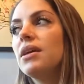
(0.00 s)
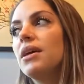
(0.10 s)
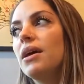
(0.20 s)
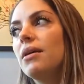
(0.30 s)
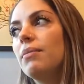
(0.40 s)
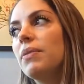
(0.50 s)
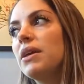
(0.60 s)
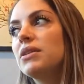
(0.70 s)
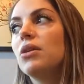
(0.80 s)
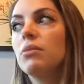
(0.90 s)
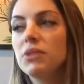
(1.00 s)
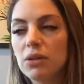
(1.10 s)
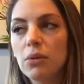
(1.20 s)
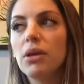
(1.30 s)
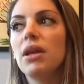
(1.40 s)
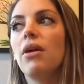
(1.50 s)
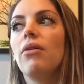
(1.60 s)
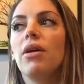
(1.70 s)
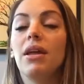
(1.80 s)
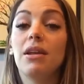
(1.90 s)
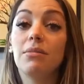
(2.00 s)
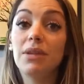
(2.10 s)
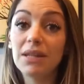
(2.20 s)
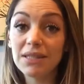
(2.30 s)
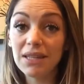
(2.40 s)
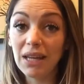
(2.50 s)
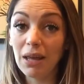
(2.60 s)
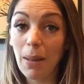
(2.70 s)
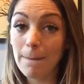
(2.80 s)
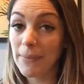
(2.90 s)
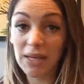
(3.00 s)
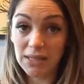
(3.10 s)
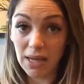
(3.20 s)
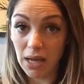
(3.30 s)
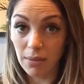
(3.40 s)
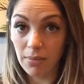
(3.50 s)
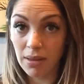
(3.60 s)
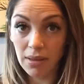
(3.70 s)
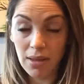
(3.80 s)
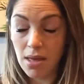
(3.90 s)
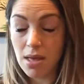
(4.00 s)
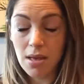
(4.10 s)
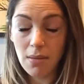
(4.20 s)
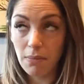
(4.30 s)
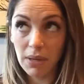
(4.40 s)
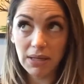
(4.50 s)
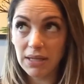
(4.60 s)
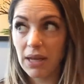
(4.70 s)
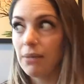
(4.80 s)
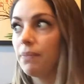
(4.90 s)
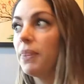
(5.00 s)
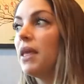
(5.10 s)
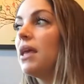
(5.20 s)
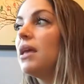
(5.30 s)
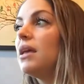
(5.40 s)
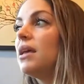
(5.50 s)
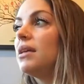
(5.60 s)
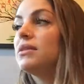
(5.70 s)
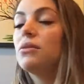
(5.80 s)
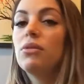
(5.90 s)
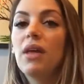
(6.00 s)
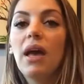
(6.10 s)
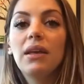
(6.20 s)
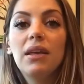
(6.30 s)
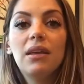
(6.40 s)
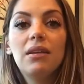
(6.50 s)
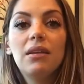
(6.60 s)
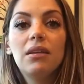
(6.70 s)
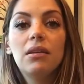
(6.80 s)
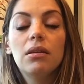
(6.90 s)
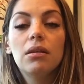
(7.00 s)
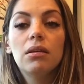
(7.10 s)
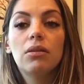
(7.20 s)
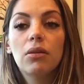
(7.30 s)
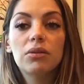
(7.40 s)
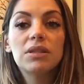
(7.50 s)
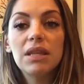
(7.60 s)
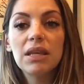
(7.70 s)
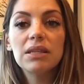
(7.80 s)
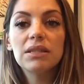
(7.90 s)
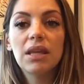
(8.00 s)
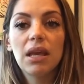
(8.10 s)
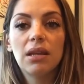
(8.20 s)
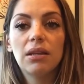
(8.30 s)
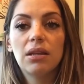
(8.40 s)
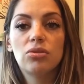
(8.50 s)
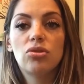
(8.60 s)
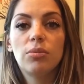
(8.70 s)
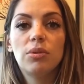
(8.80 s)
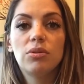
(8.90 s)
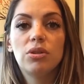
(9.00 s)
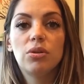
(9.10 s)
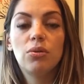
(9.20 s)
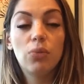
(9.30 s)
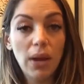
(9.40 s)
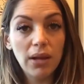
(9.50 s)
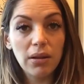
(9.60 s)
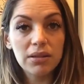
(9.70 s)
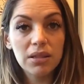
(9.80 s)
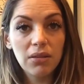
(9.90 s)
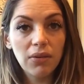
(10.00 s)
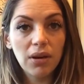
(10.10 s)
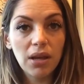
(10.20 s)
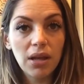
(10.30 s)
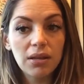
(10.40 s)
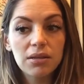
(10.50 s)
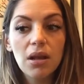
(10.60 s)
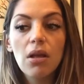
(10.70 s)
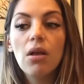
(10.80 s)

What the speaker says: So I'm still working out and I'm nesting big time, big time. So that can, those things can contribute to weight loss at the very end.